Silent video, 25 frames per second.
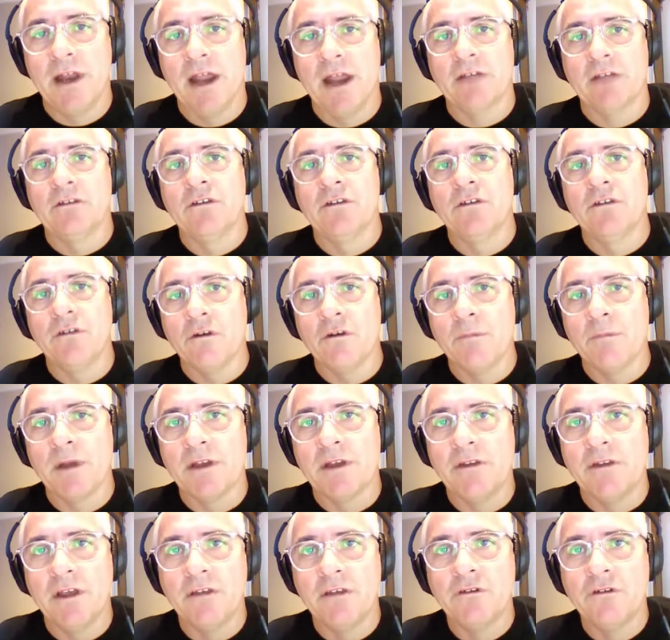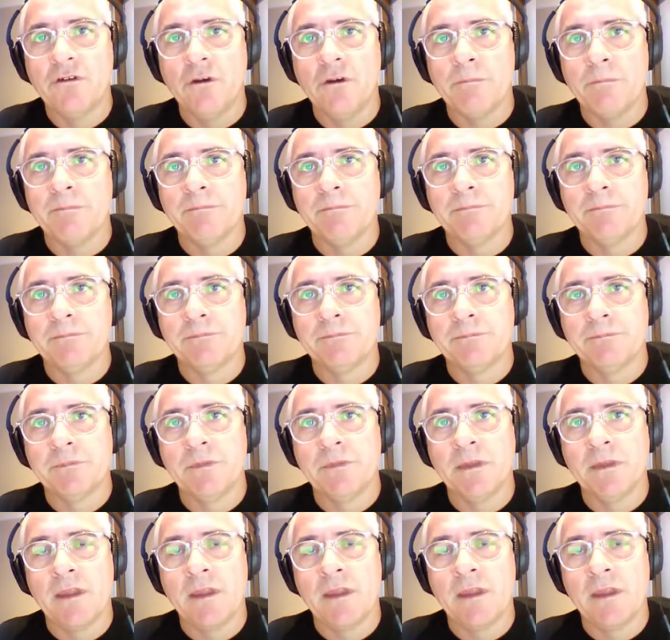Axis on my desktop
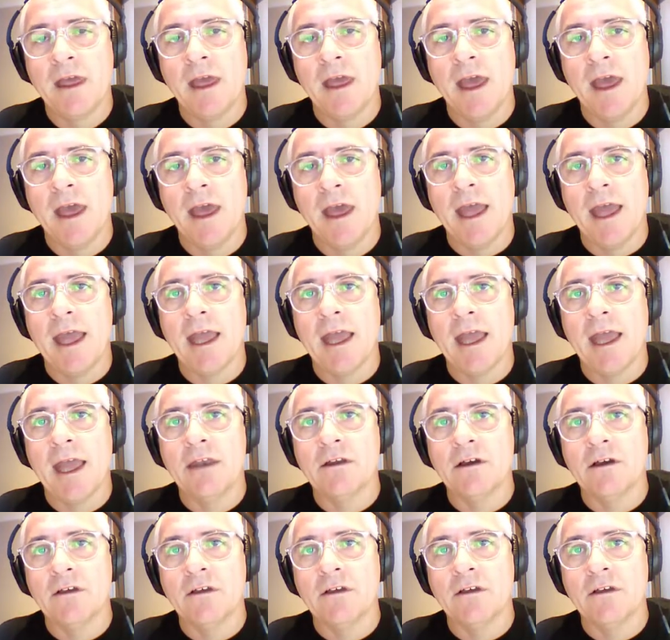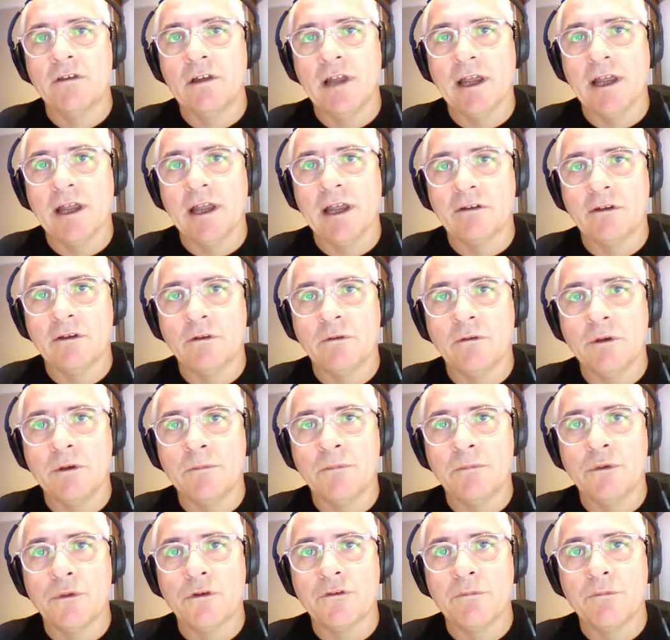and I select
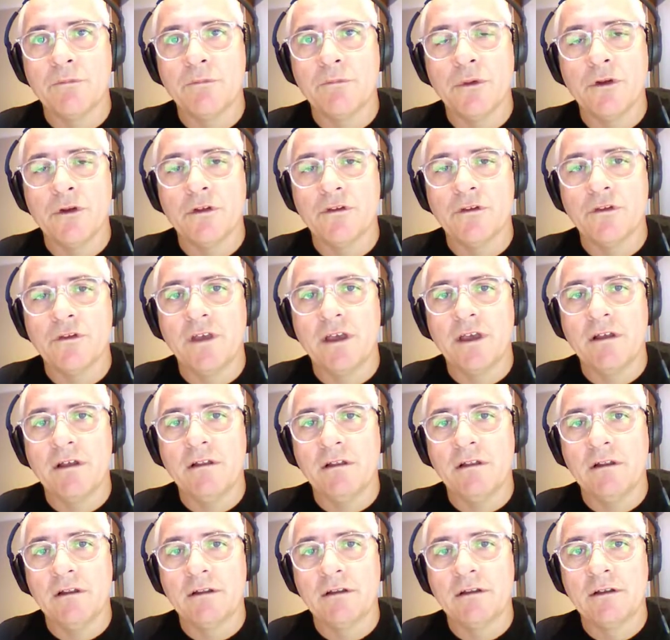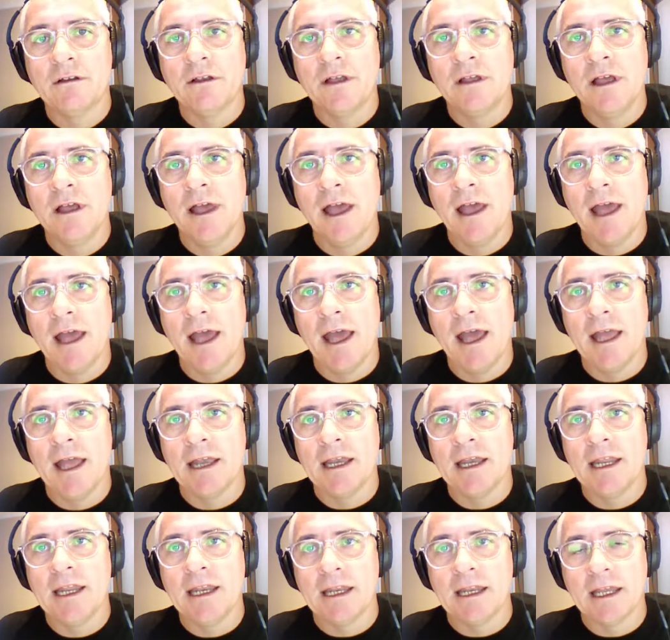QuickBooks Point of Sale
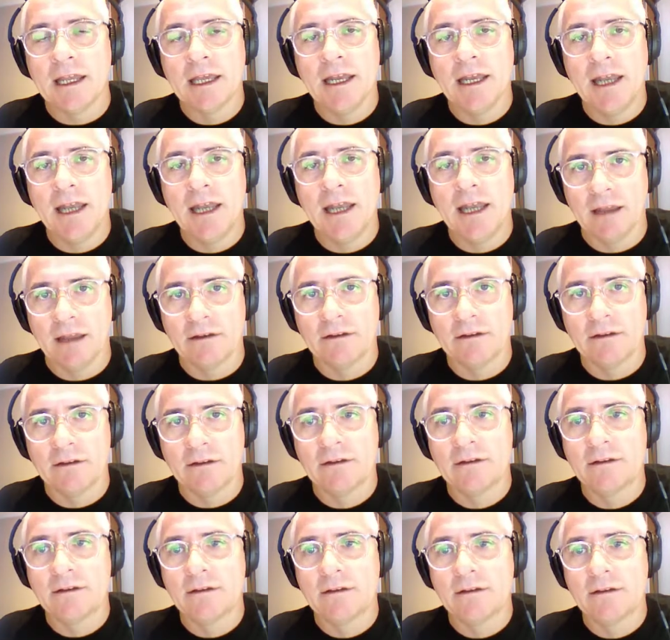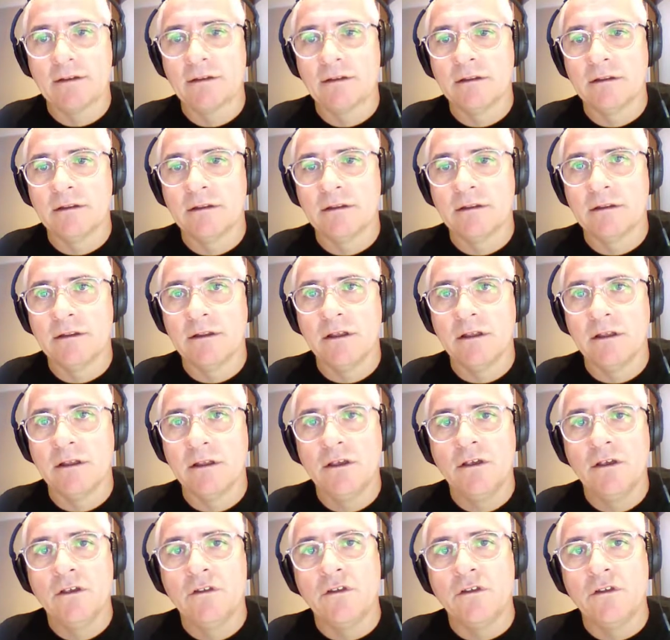and hit connect.
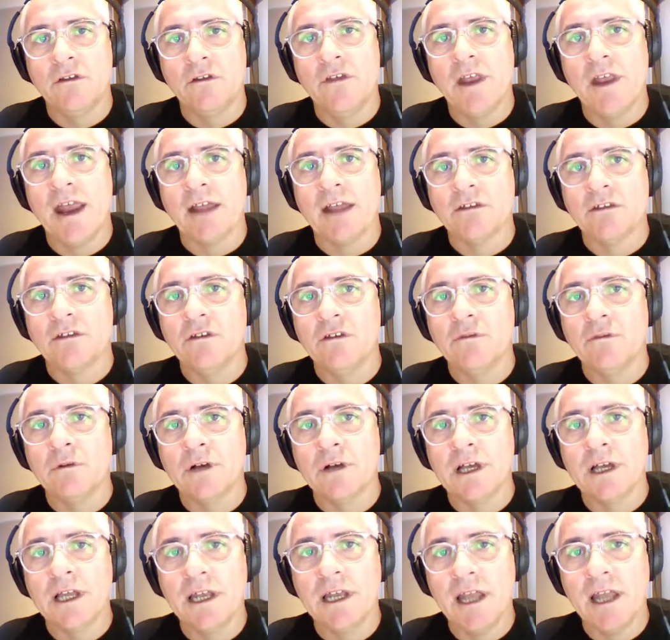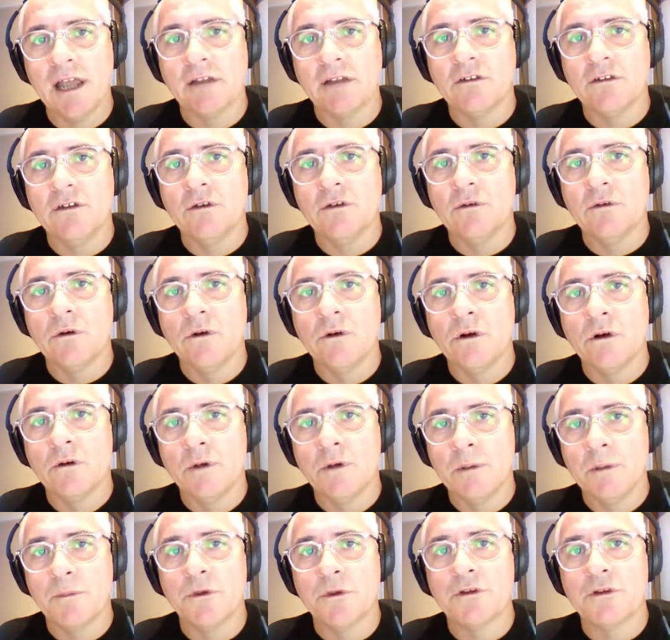So Zed Axis will connect to your
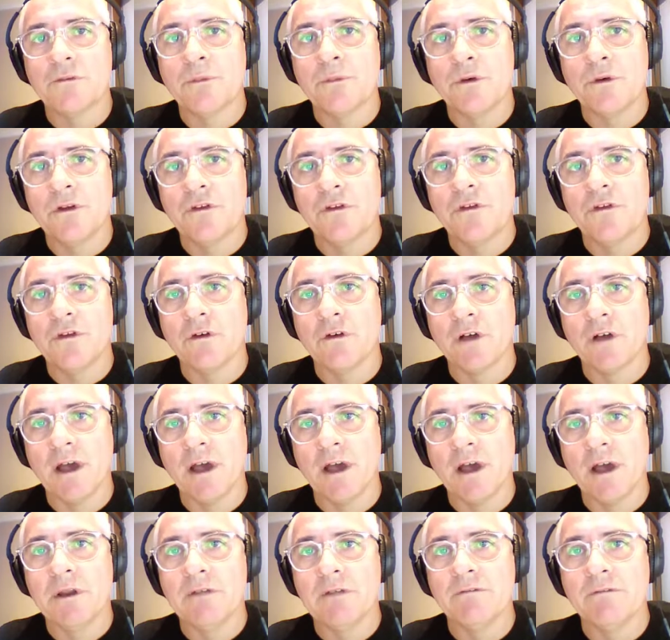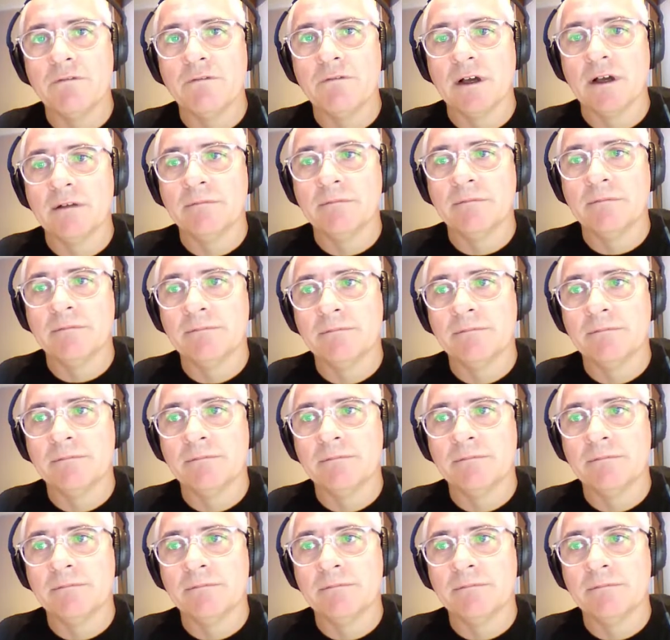QuickBooks Point of Sale company file.